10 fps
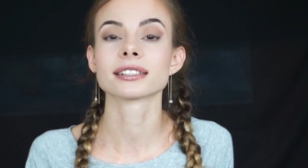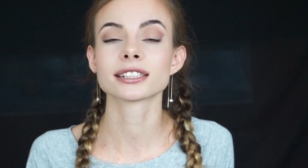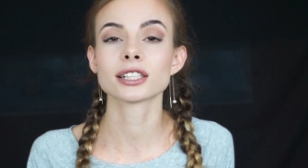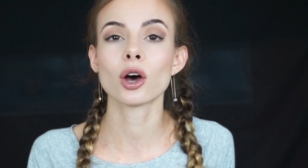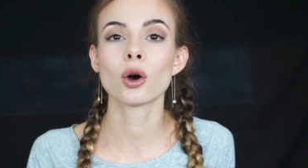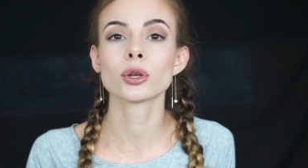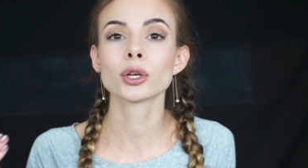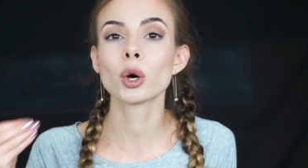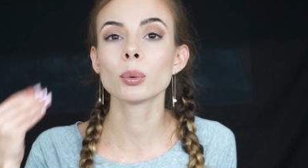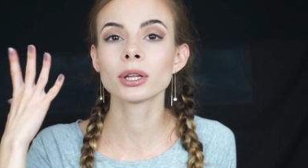So, you
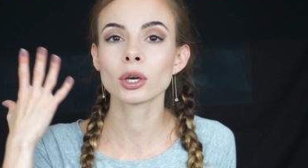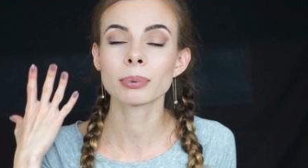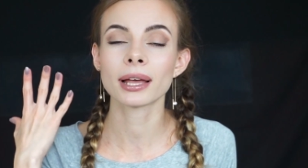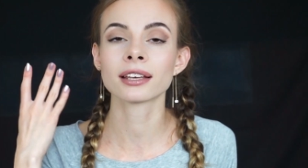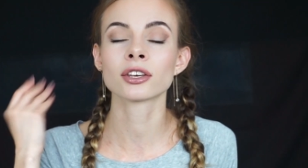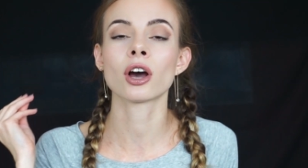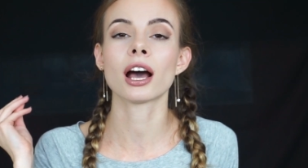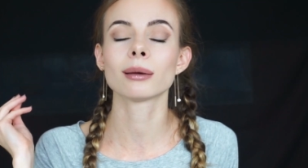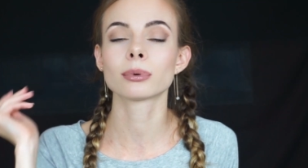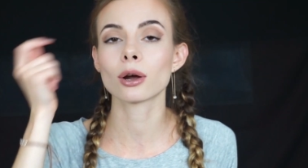know, when you're plugging your
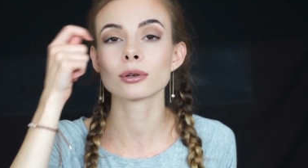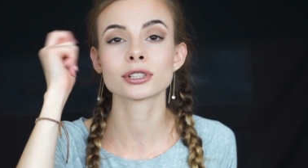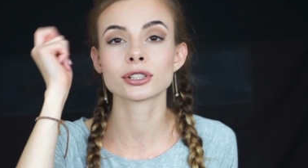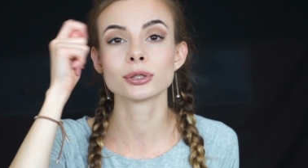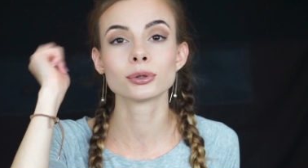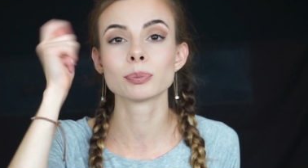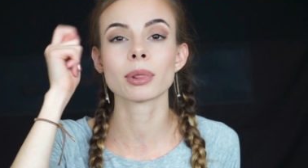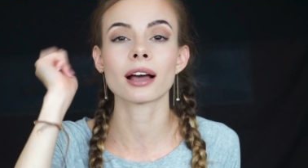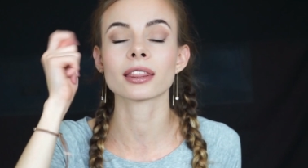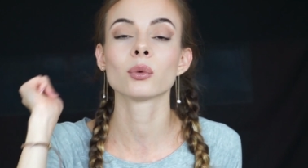eyebrows, you
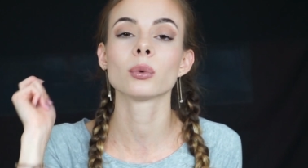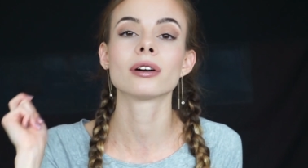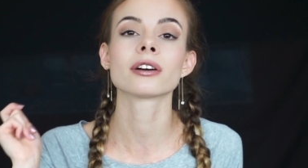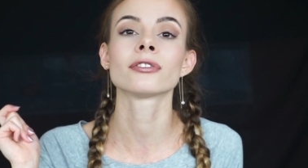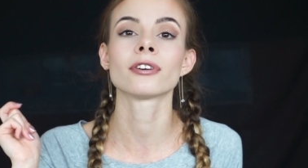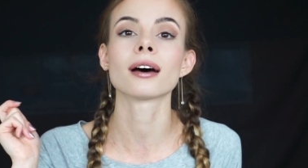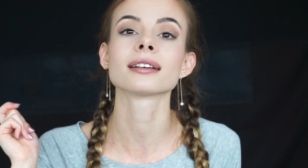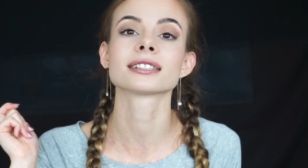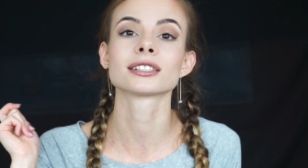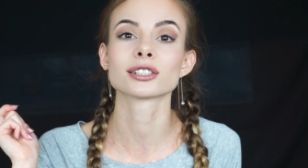plug them very
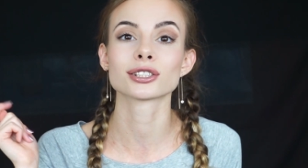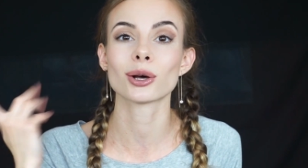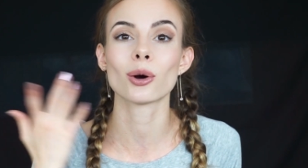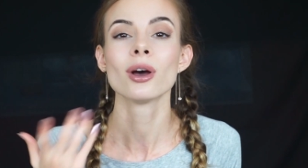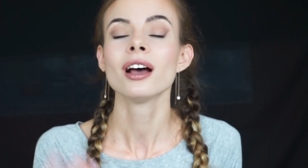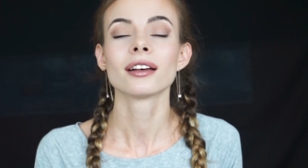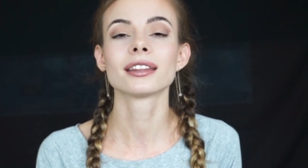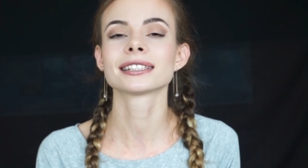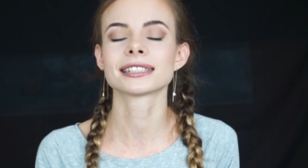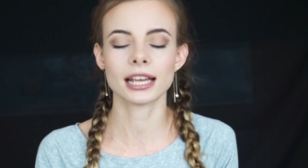fast. So
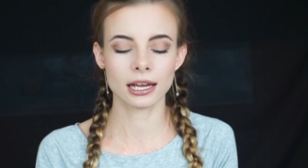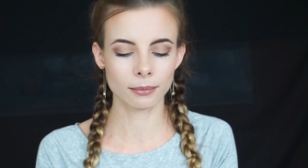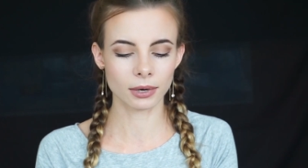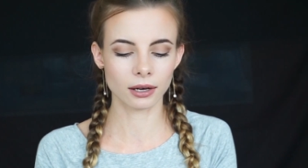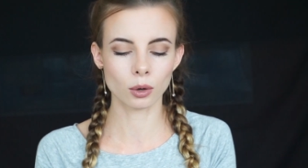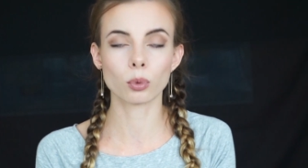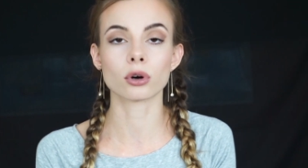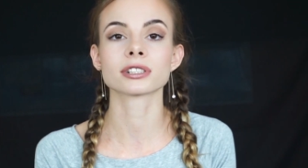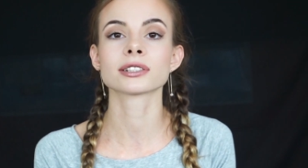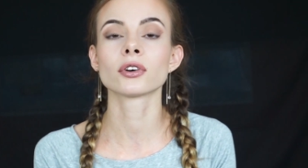the same
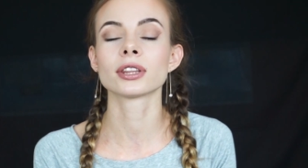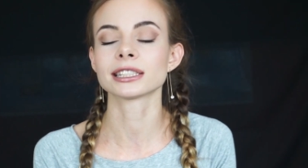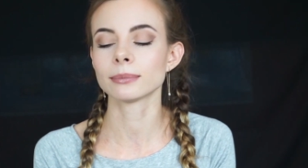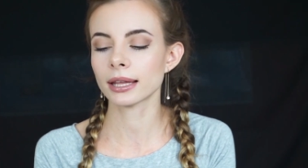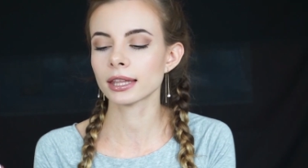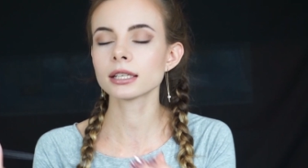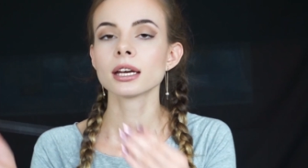works for this method.